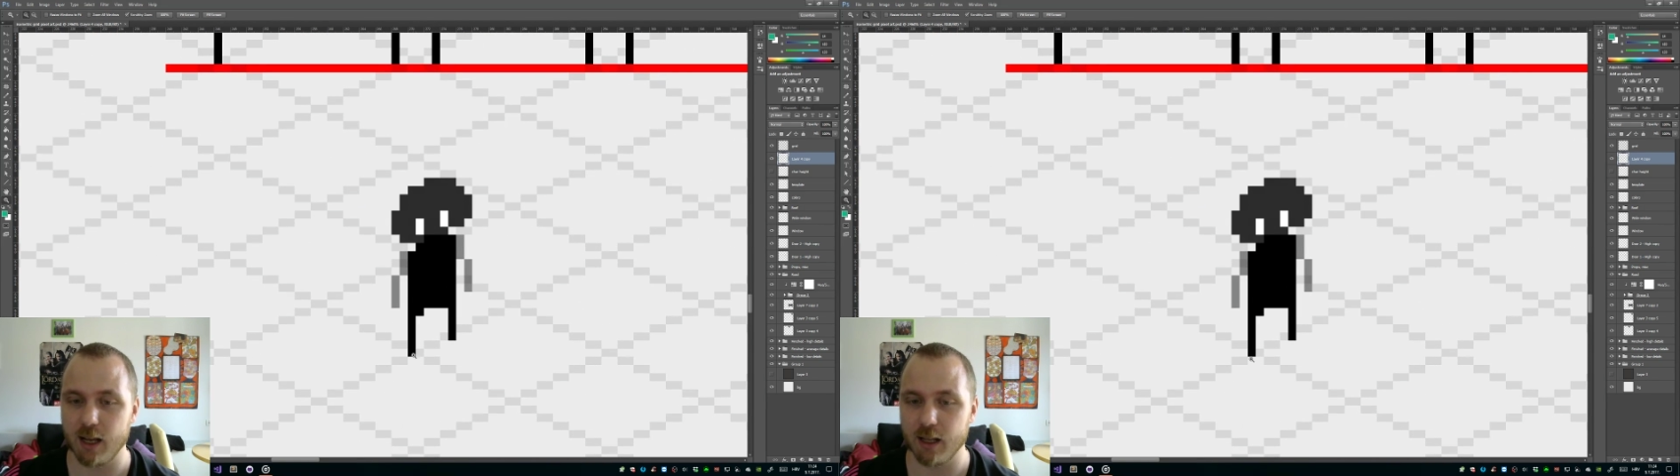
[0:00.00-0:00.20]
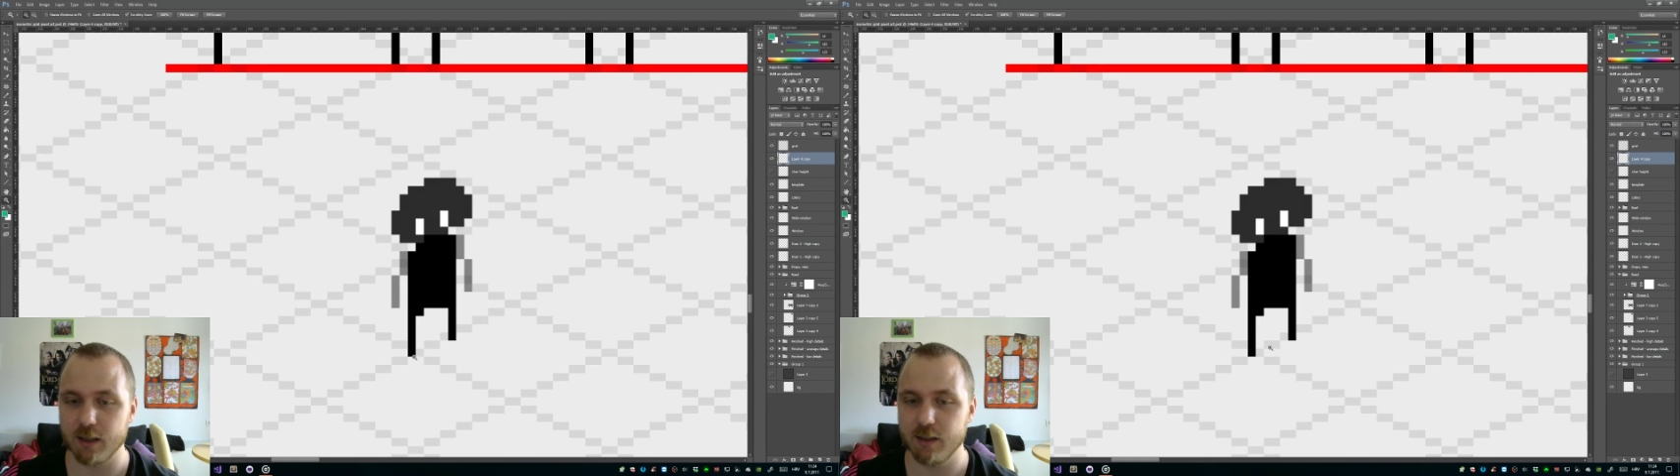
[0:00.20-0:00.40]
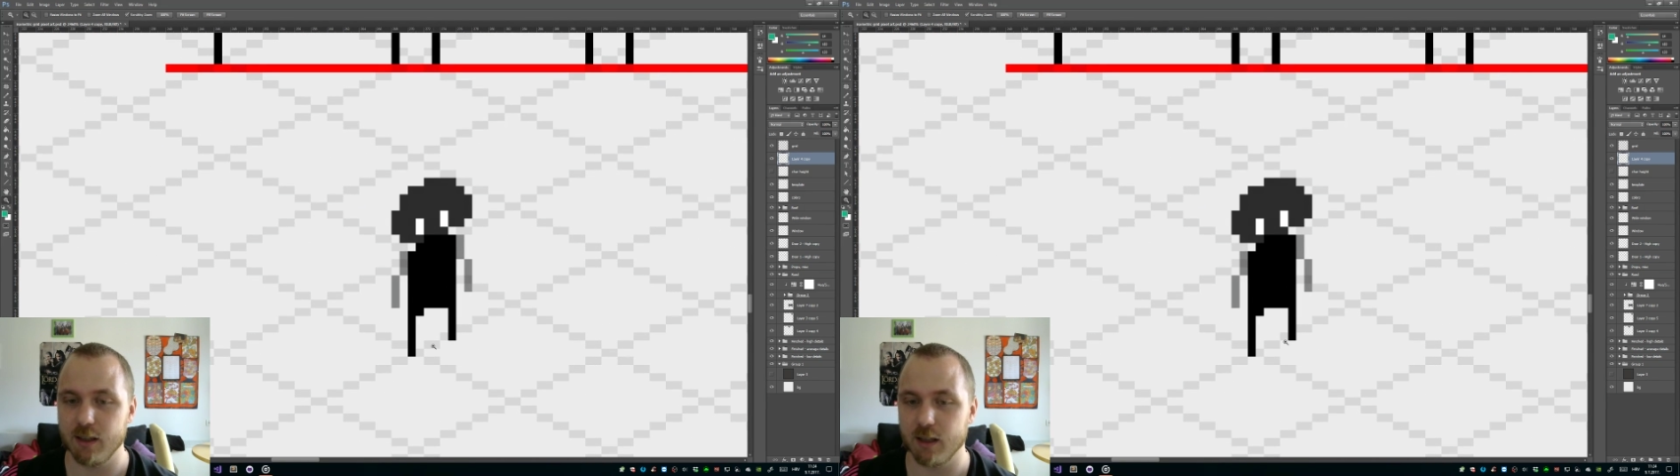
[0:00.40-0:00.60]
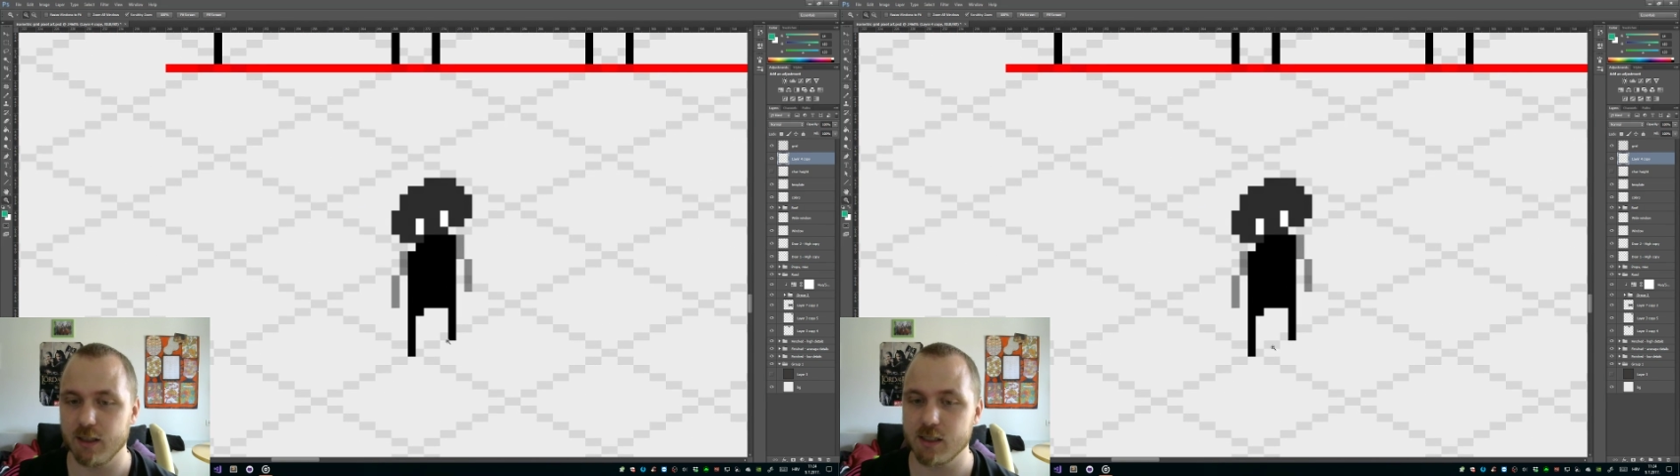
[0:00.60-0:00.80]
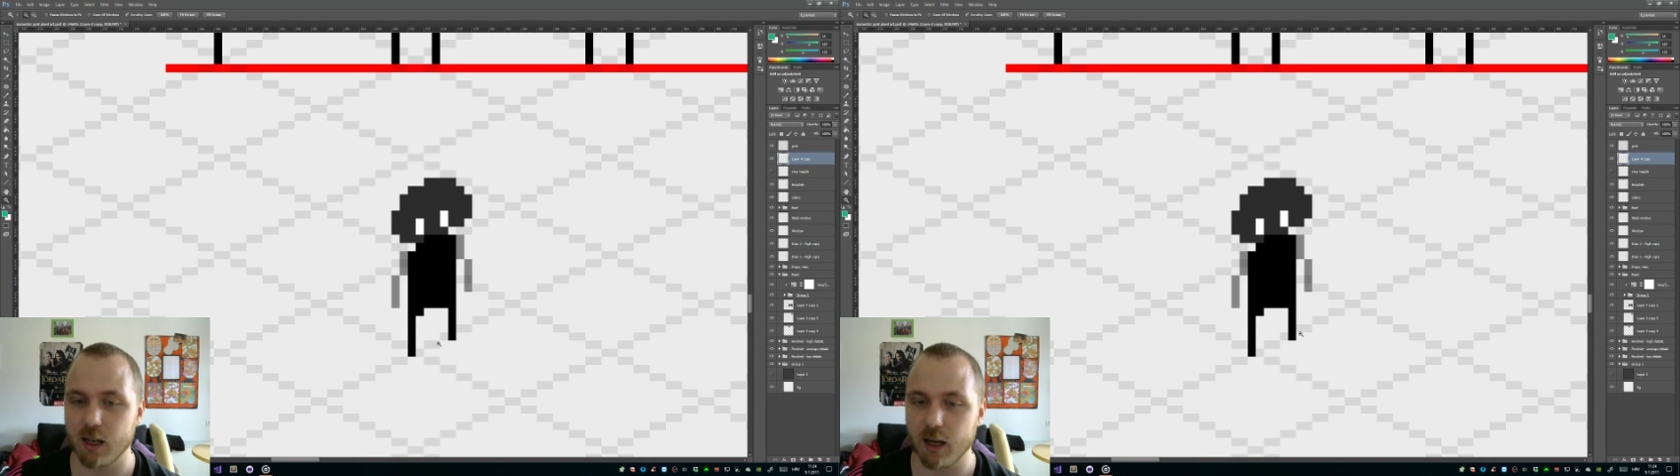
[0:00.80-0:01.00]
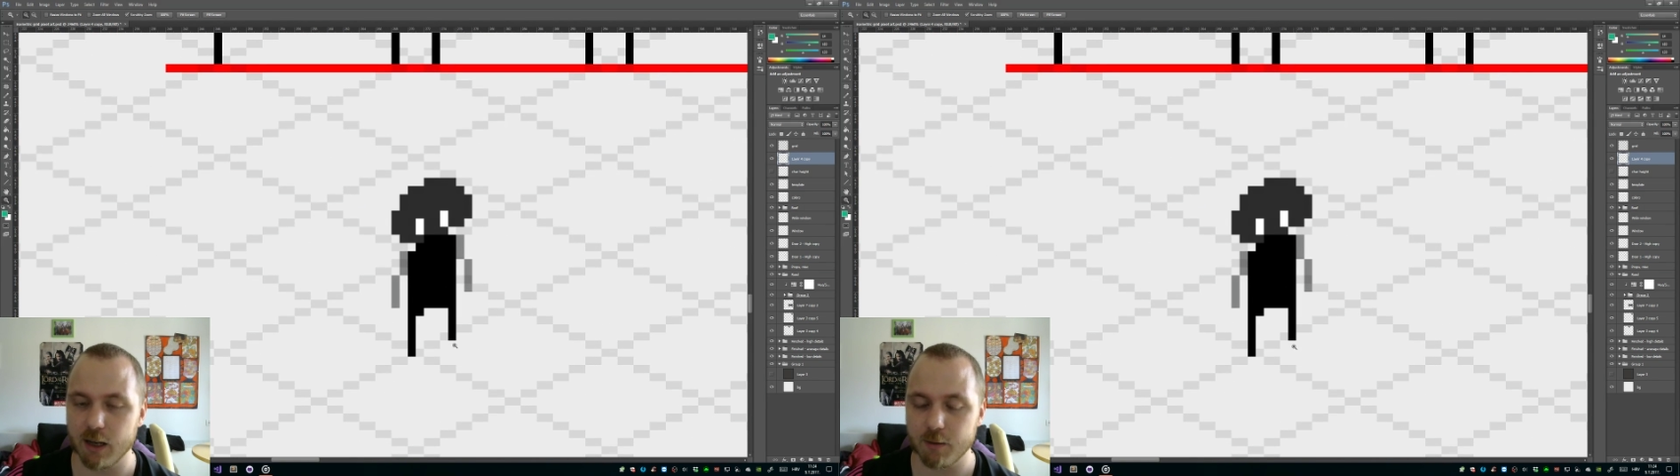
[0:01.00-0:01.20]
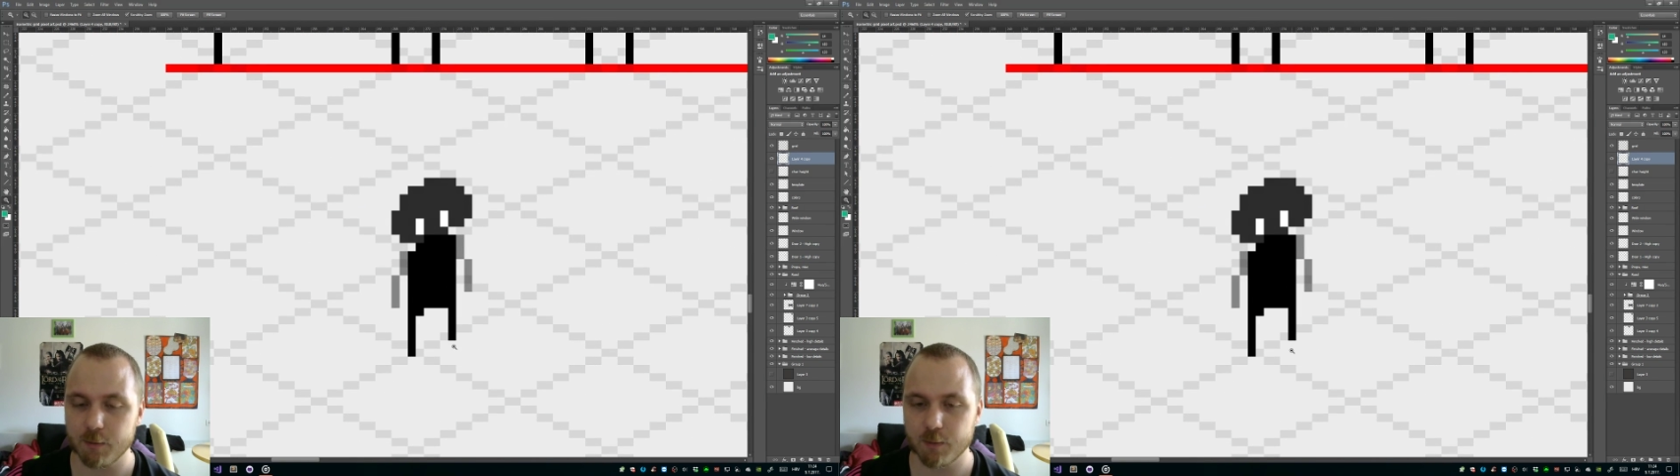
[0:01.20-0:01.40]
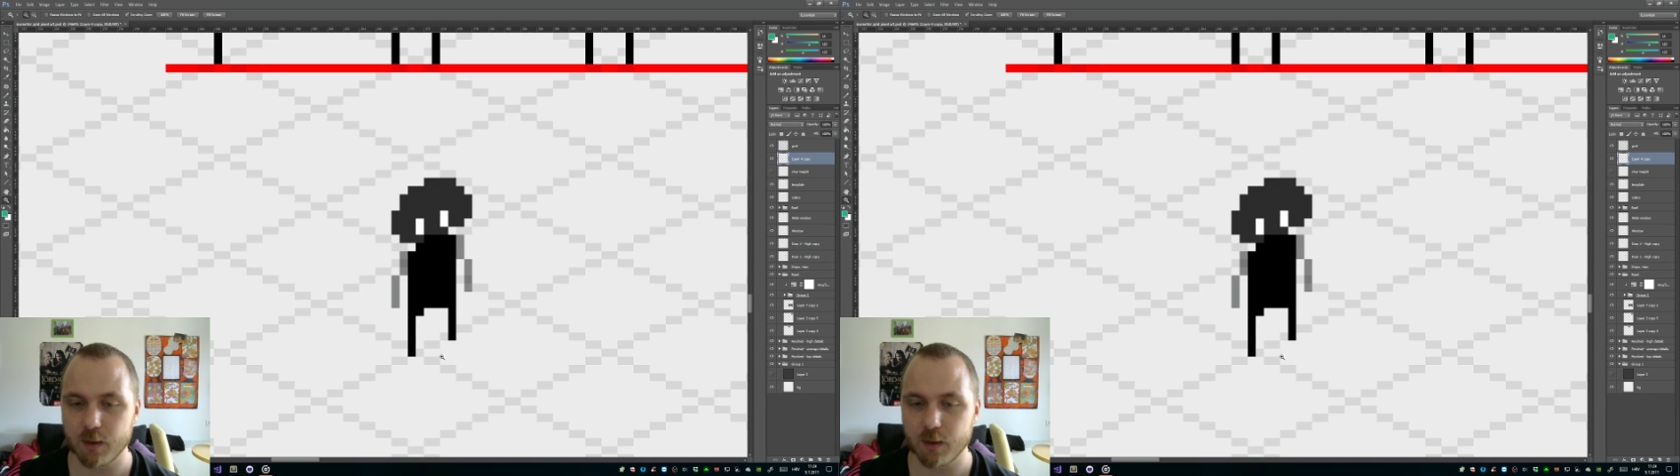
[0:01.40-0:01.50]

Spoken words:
on this line.